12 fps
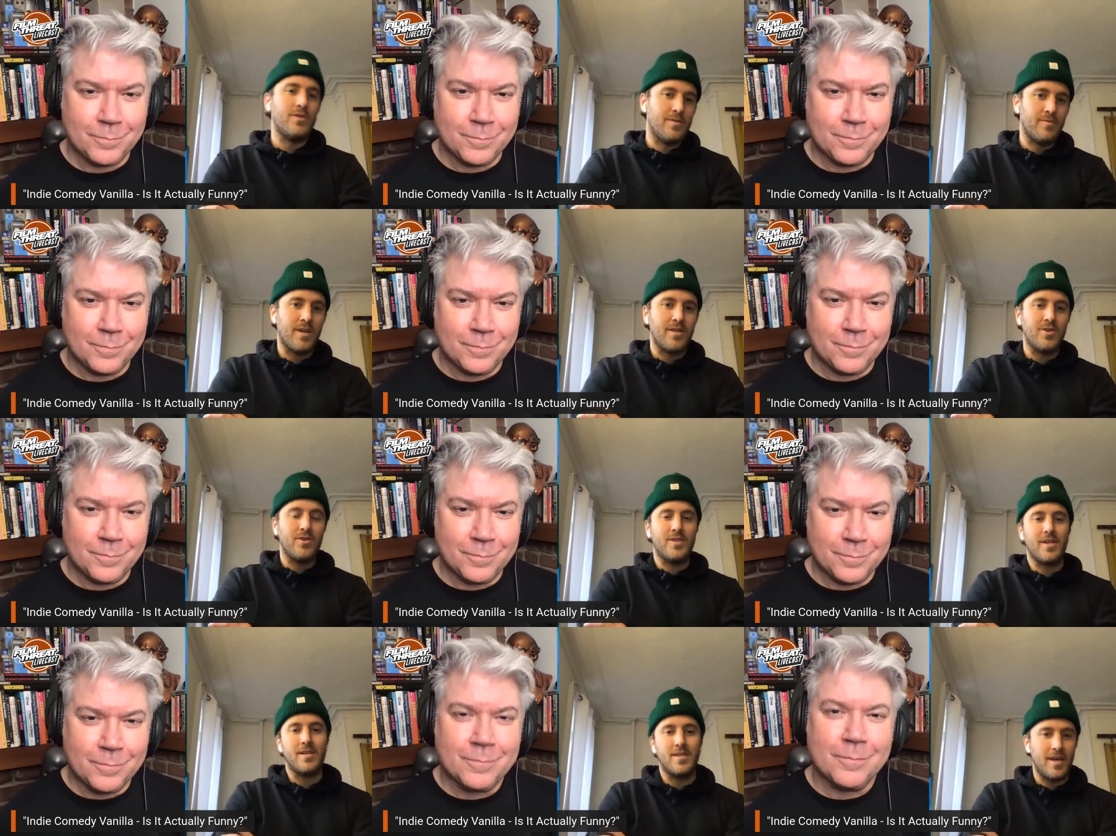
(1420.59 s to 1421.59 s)
Speaker 1: kind of doing some
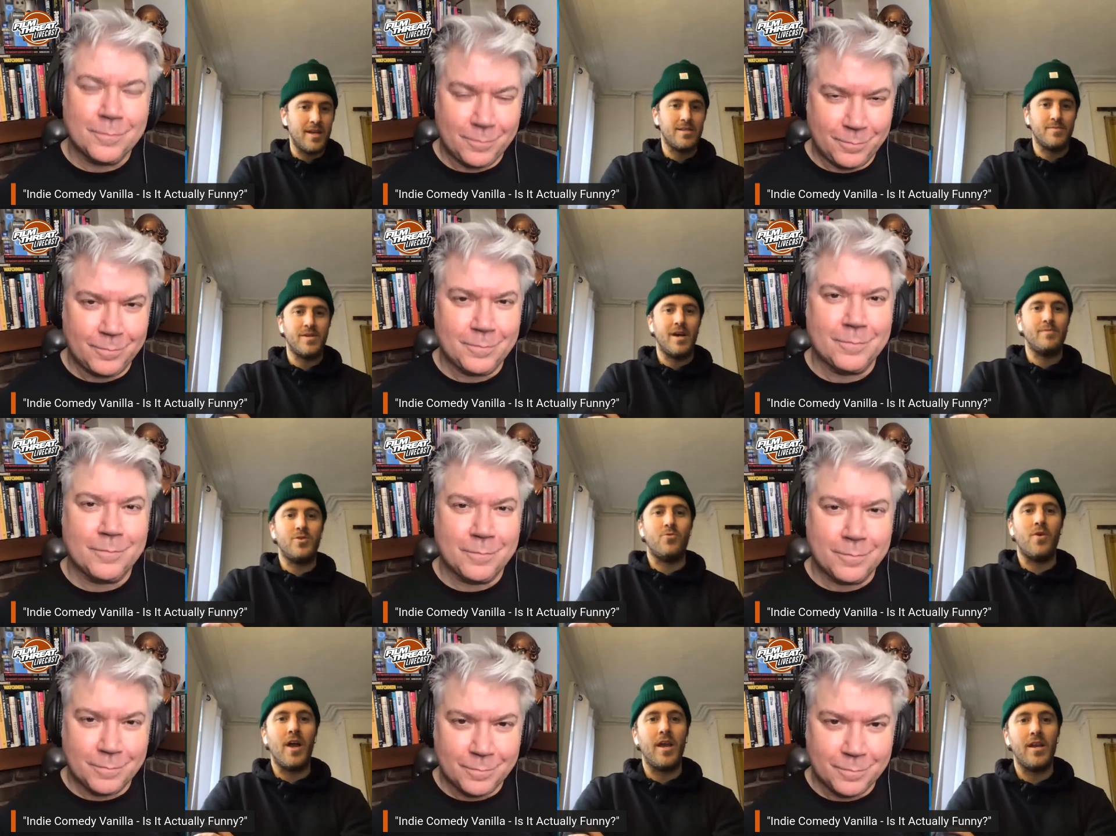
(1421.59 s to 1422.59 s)
consulting and taking some
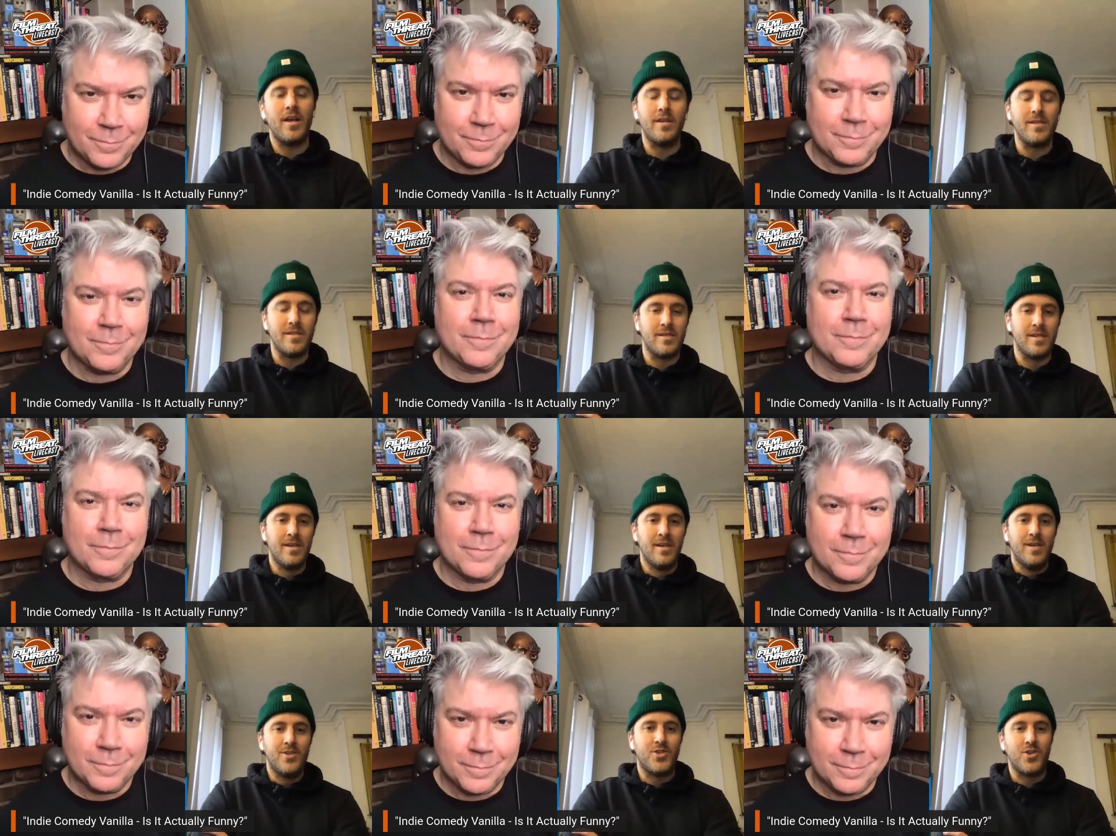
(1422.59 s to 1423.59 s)
time to write
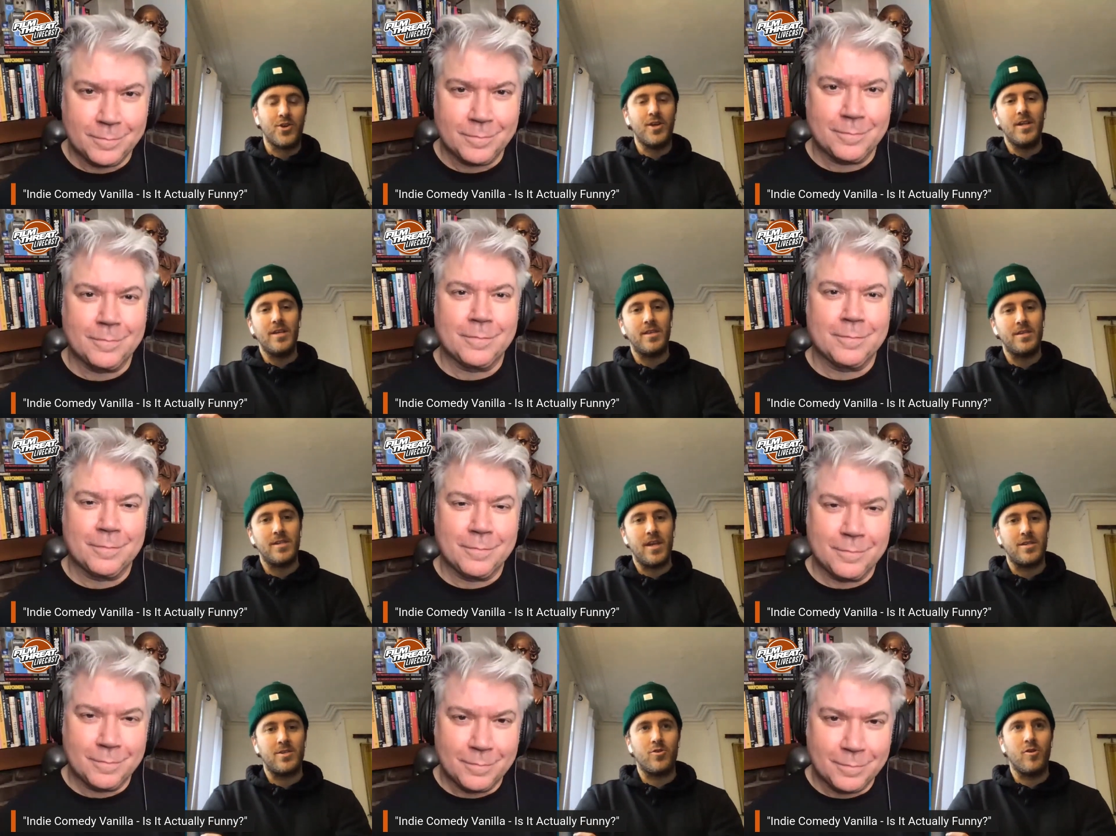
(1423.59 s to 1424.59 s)
and
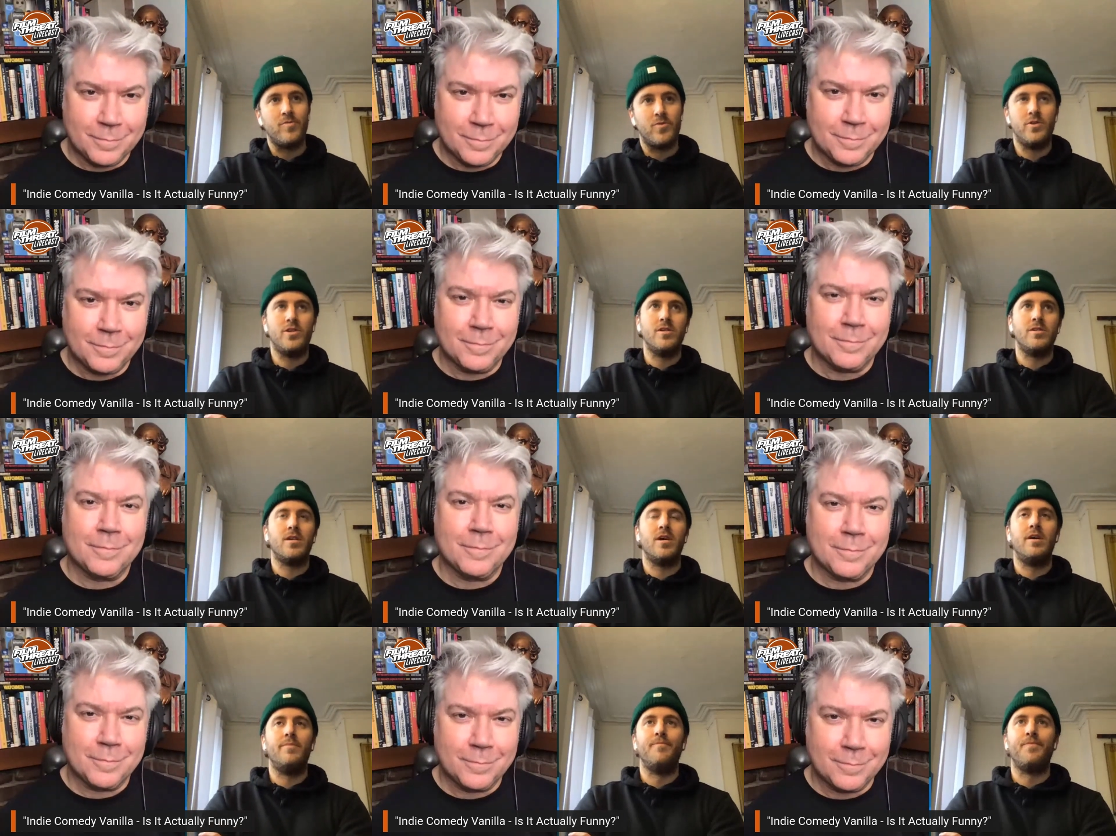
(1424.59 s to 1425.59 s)
circulate this next script, which
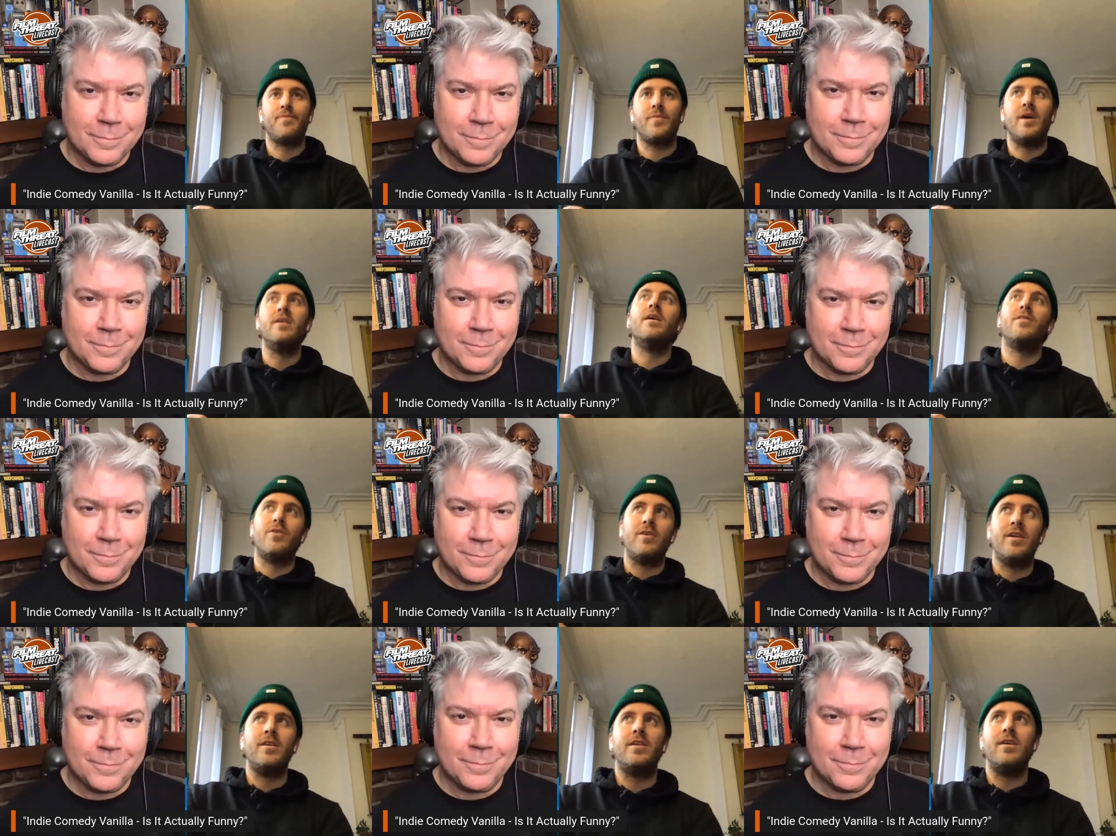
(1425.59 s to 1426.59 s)
is um,
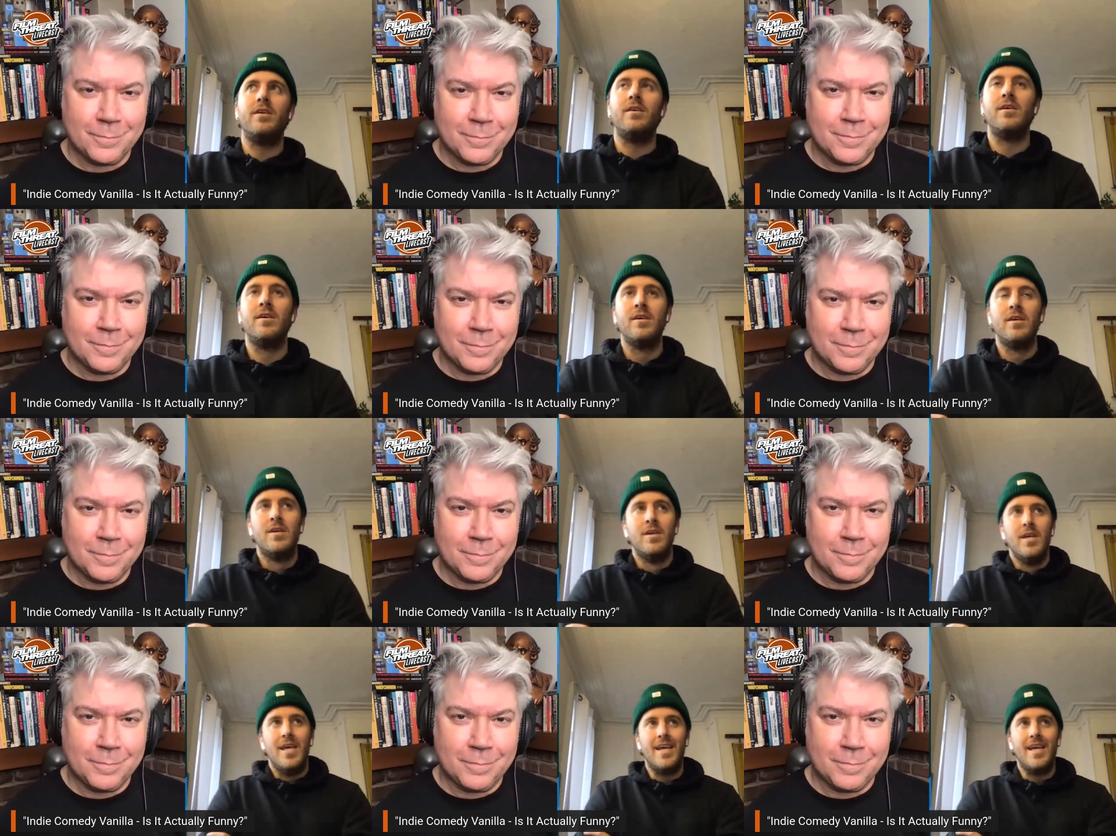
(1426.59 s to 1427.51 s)
another indie